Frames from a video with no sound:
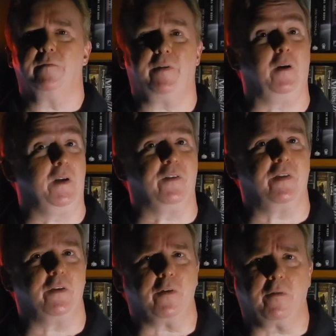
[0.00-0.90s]
fairly
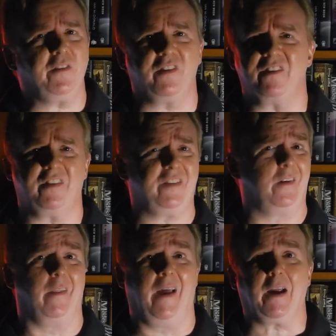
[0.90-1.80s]
eccentric residence, isn't
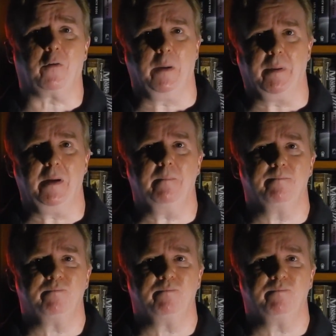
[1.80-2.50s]
all that creepy,